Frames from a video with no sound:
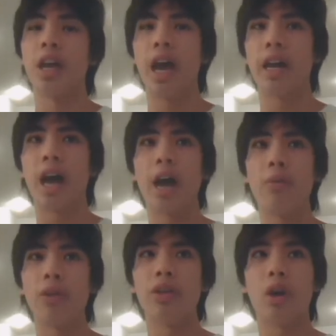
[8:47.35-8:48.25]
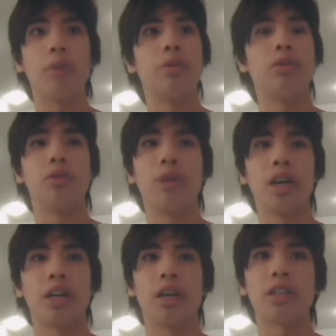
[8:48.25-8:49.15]
and I really hope you do
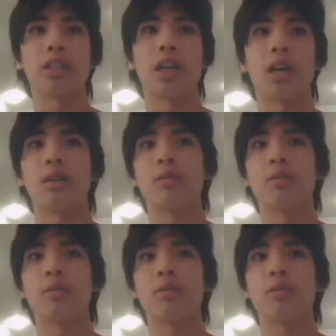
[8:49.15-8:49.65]
recognize that.